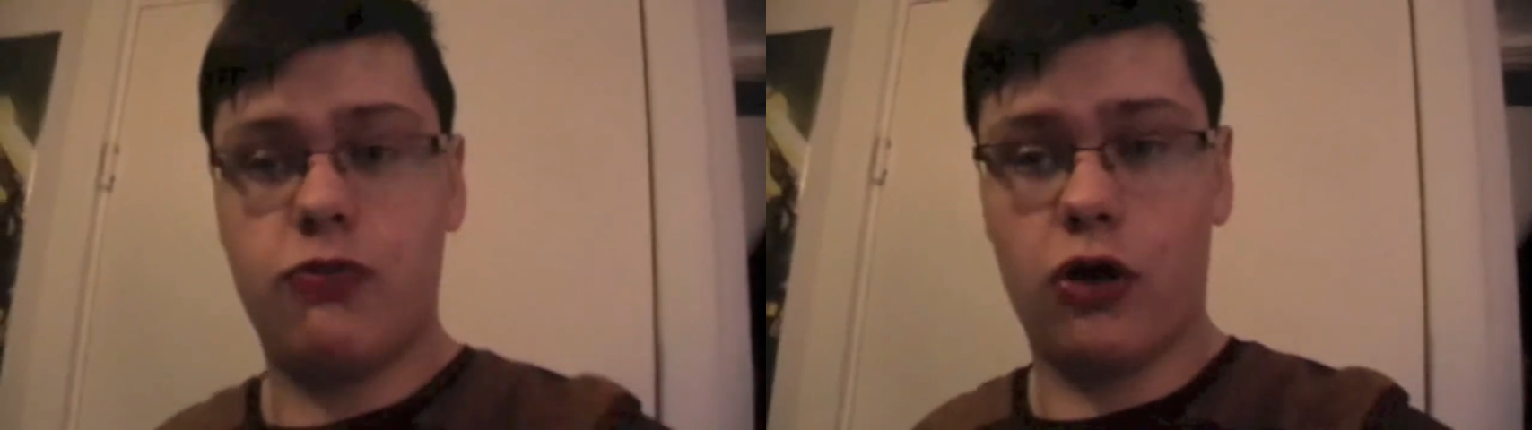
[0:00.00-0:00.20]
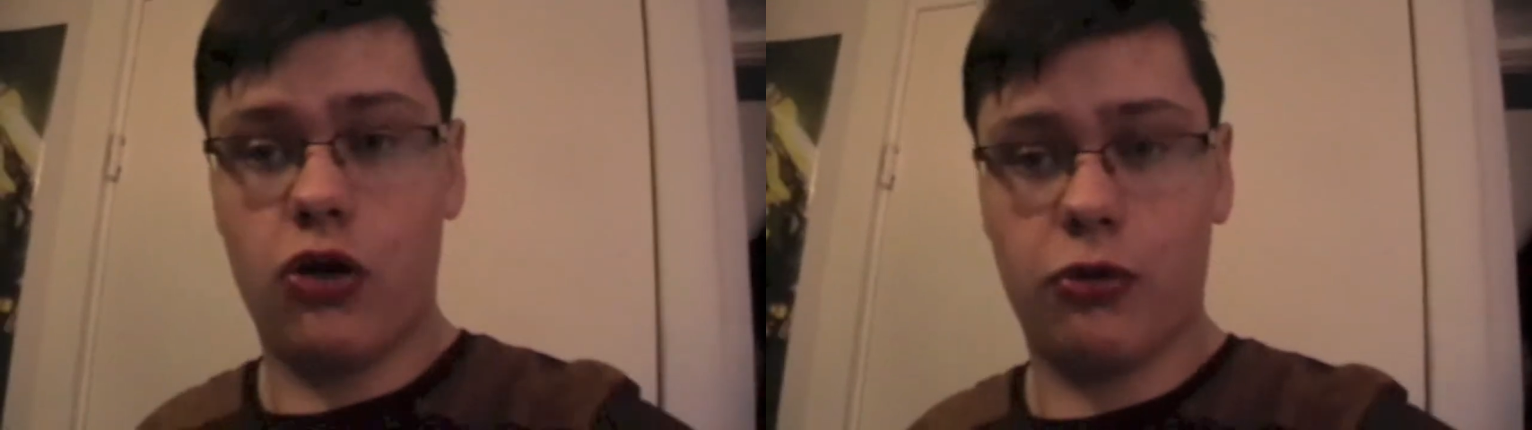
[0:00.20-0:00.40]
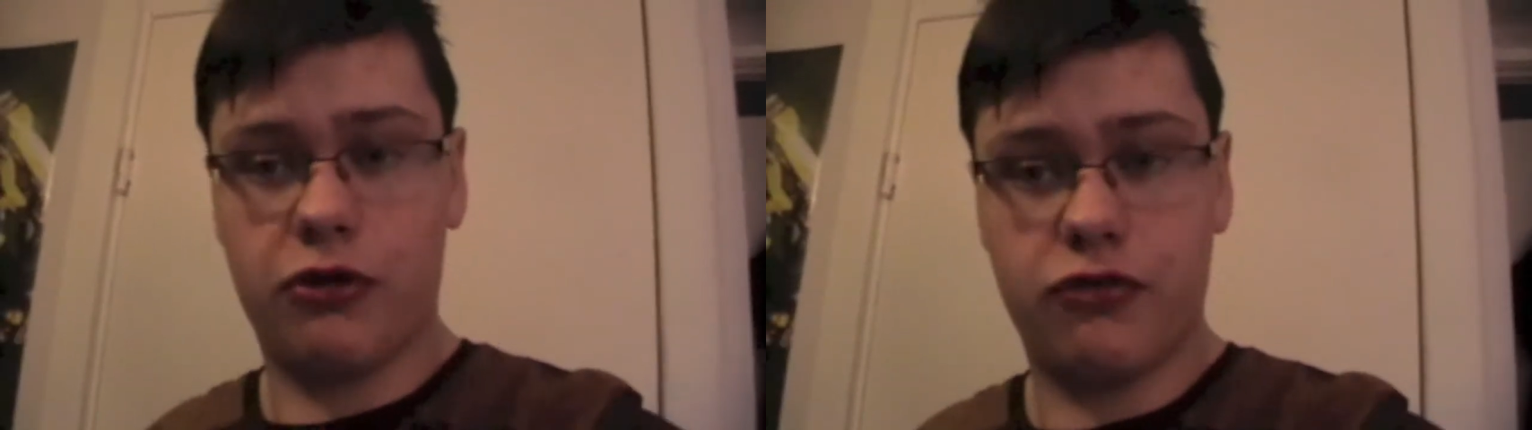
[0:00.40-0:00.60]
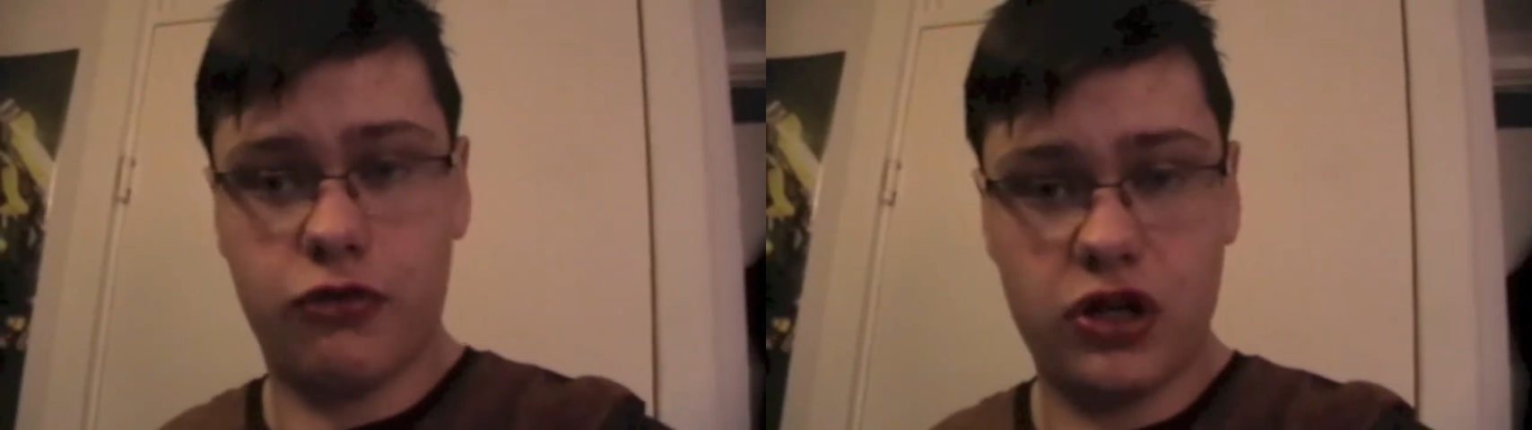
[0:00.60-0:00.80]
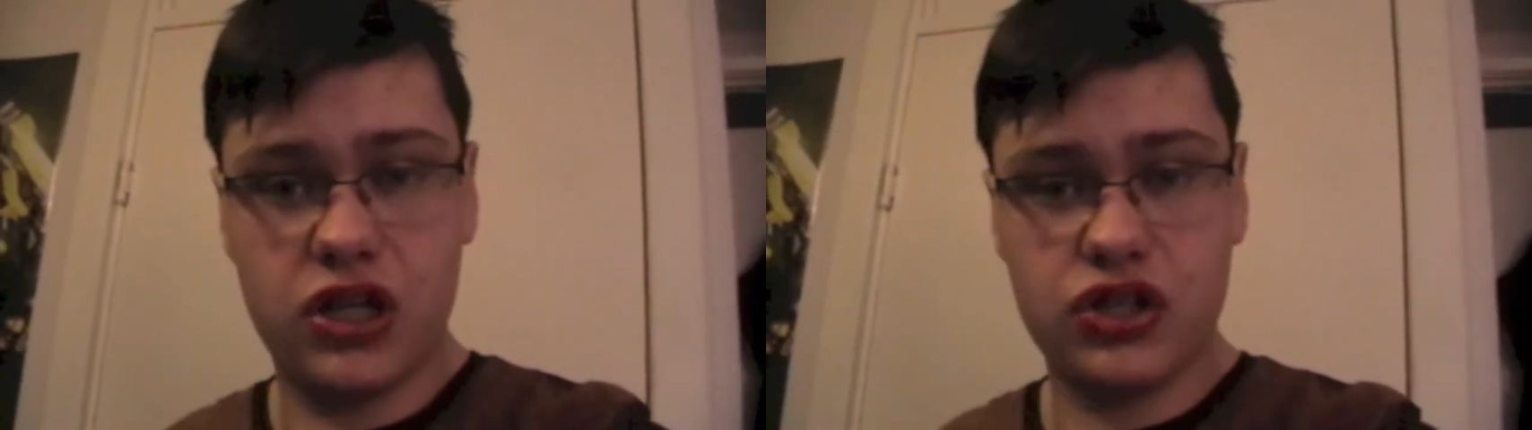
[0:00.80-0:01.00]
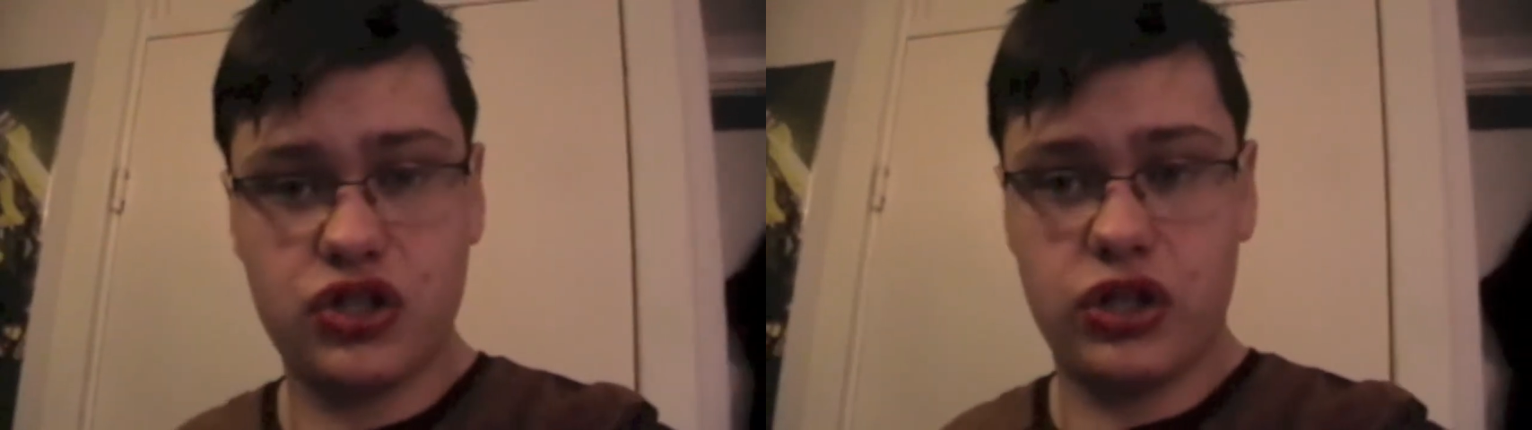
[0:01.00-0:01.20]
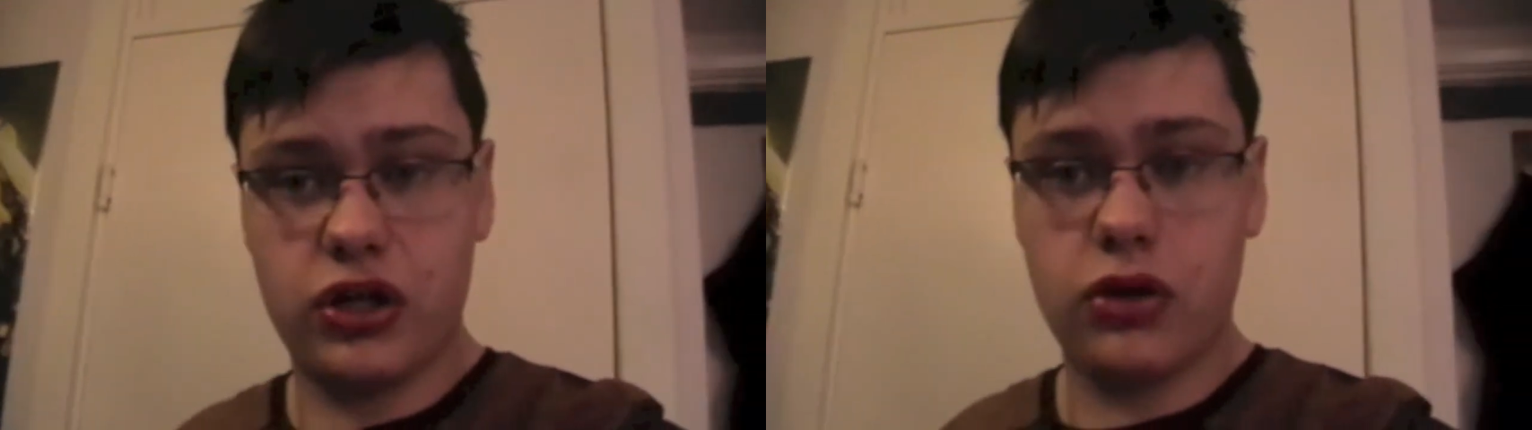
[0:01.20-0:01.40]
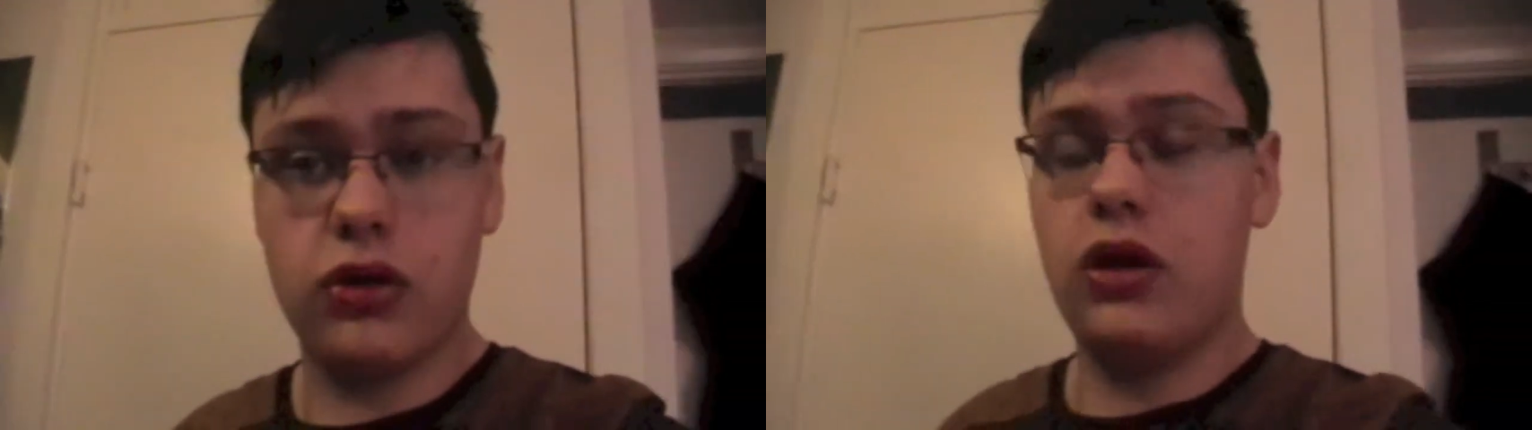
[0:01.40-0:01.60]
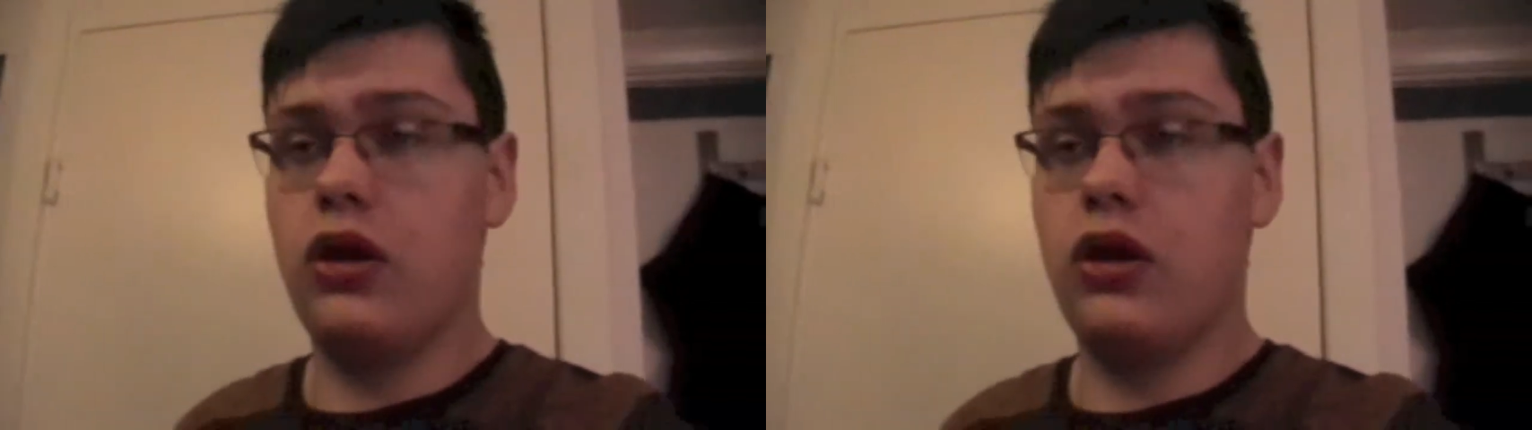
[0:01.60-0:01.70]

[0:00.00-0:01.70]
all the way through next year.